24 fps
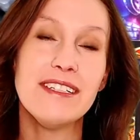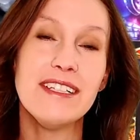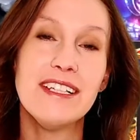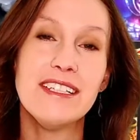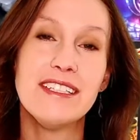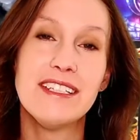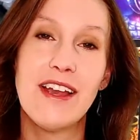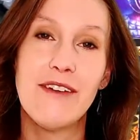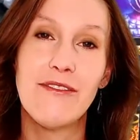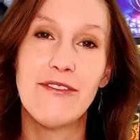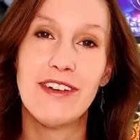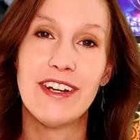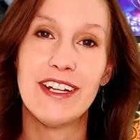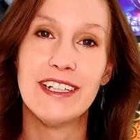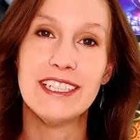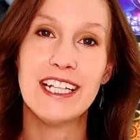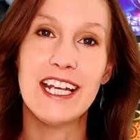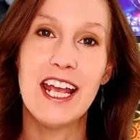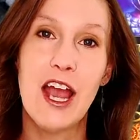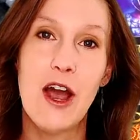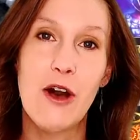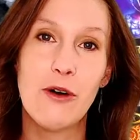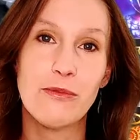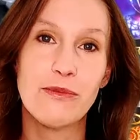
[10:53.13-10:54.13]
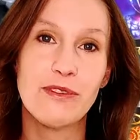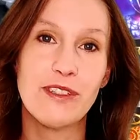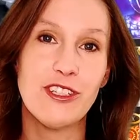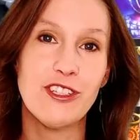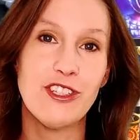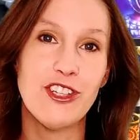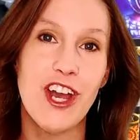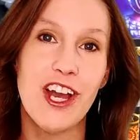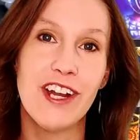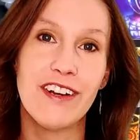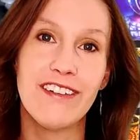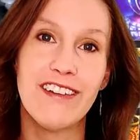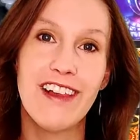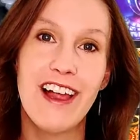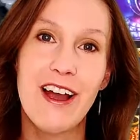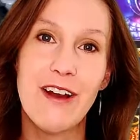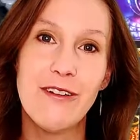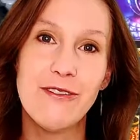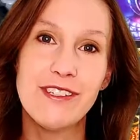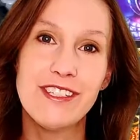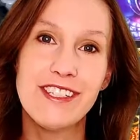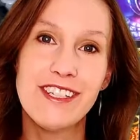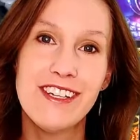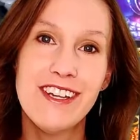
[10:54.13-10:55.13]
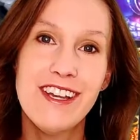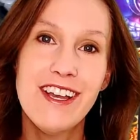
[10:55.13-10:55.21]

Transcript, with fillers: It definitely helps the channel out.